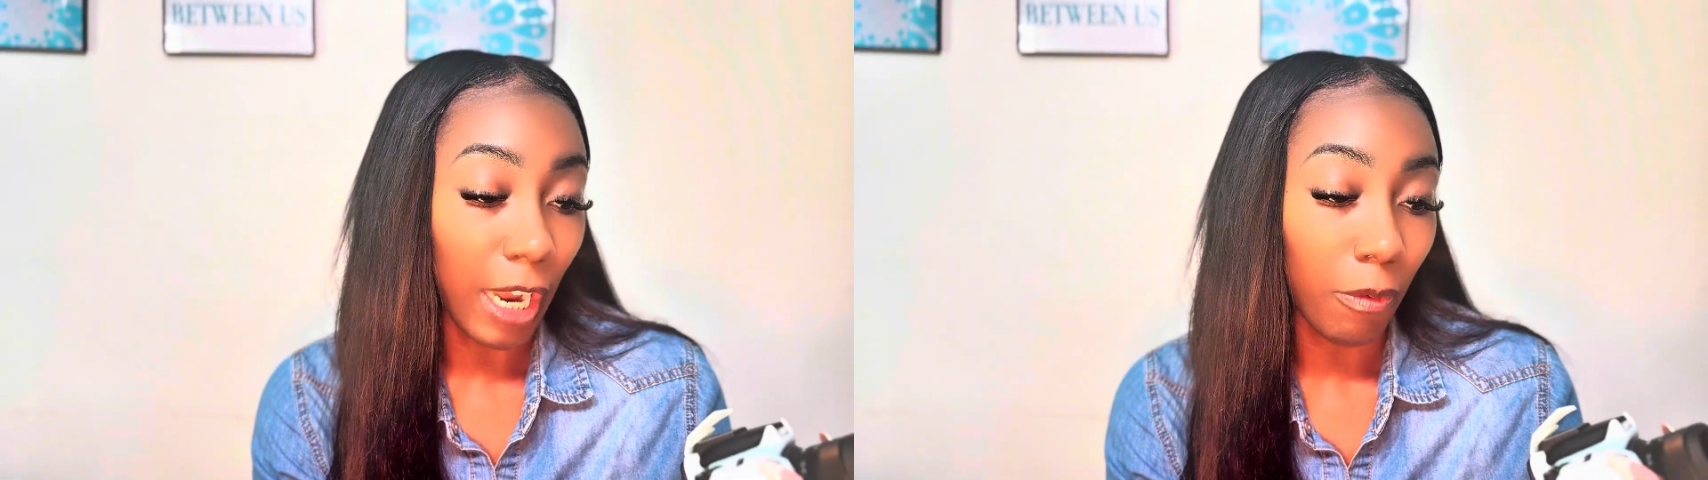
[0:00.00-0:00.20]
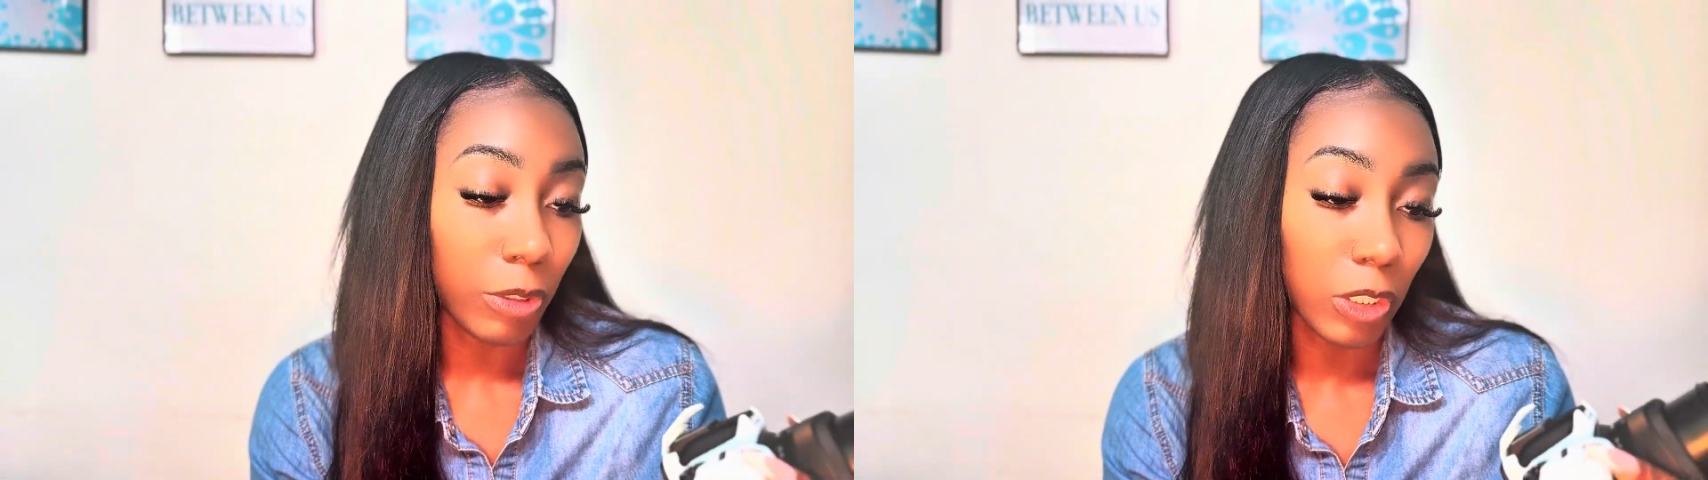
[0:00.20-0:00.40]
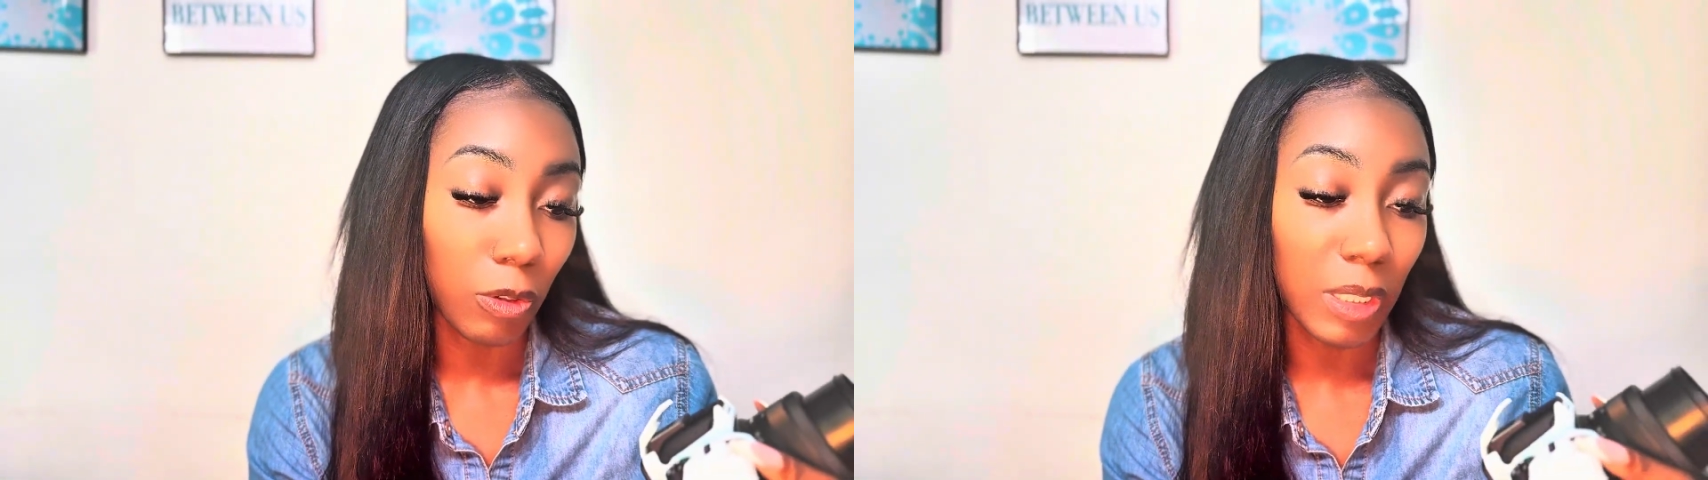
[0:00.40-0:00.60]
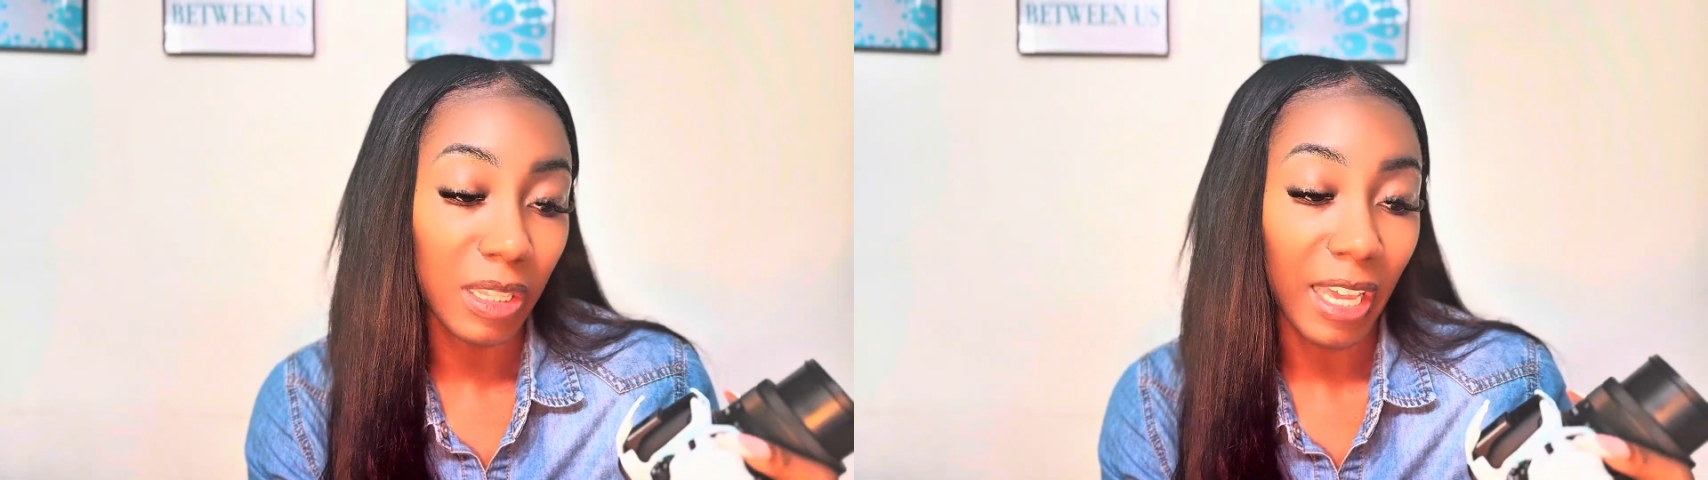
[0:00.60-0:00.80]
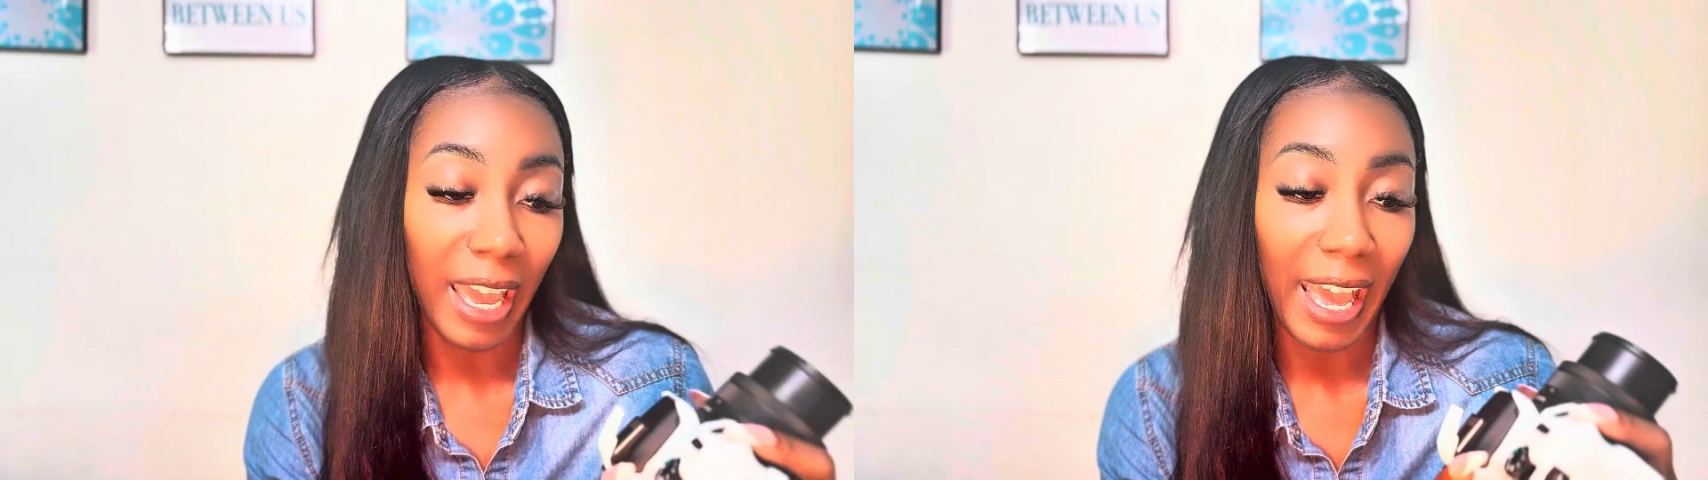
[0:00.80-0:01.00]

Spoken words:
I was using the